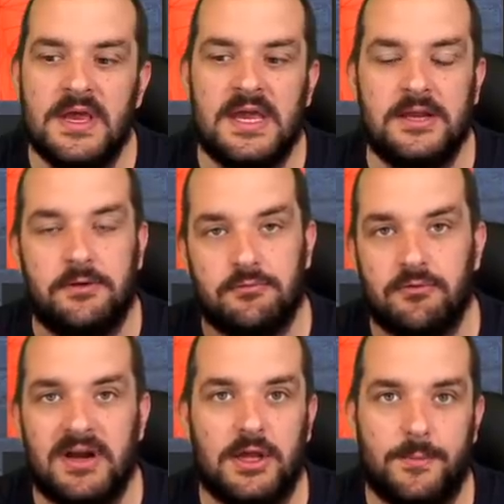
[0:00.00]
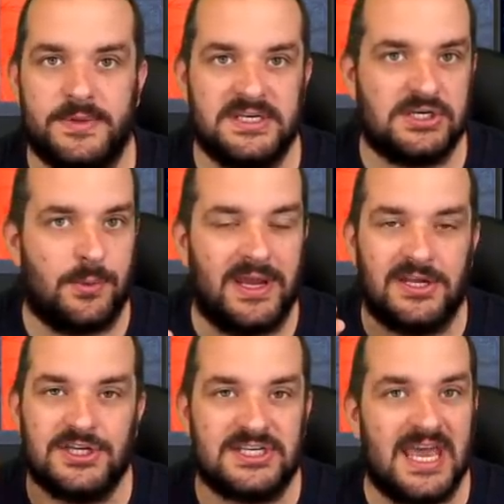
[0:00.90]
and you're in a really good position where you
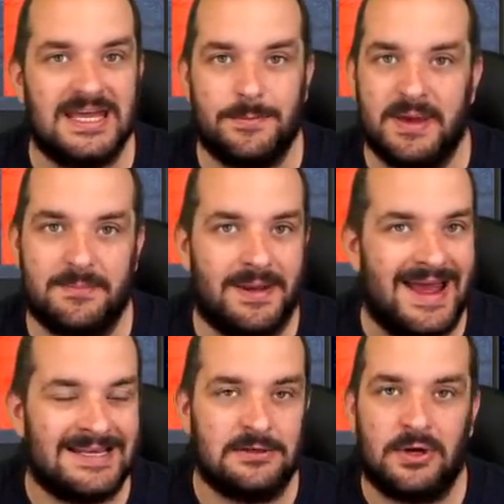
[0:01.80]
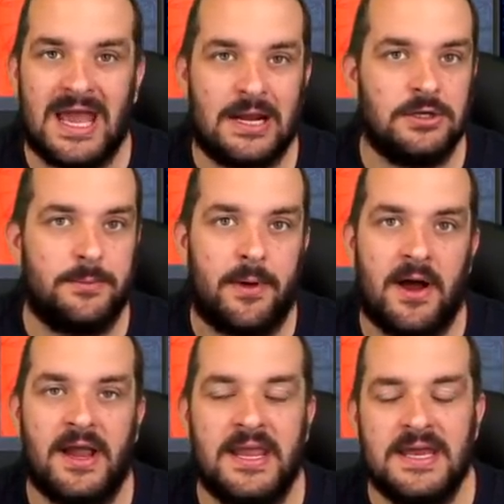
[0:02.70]
can just get the big players, Lukaku,
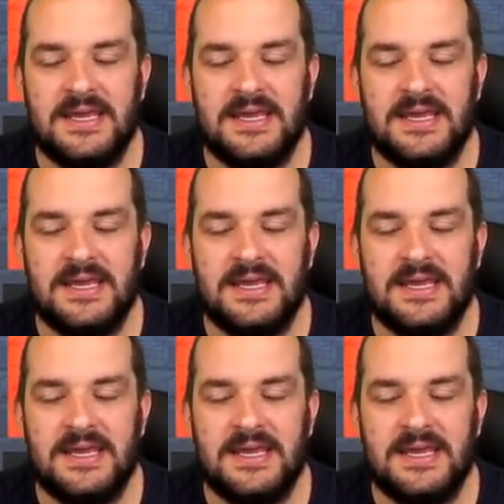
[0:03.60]
Depay,